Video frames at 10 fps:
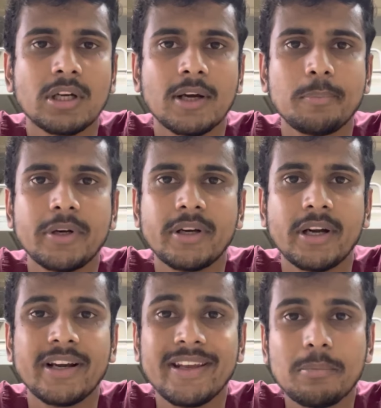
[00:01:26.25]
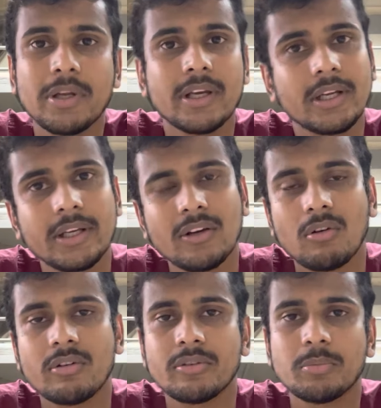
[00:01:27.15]
completed DM degree or
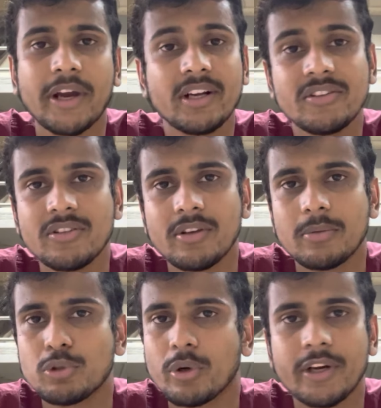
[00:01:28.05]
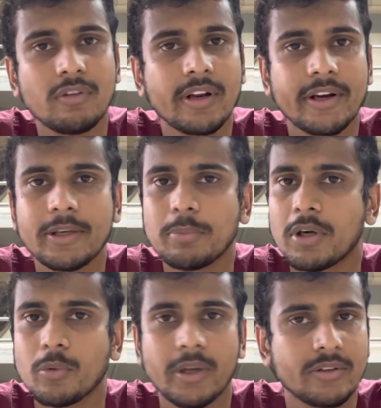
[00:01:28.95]
some IDCCM to write for an EDIC Part
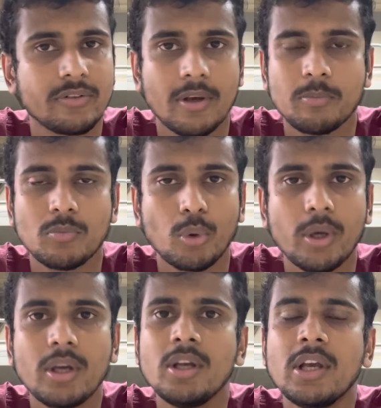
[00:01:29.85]
1 exam, okay.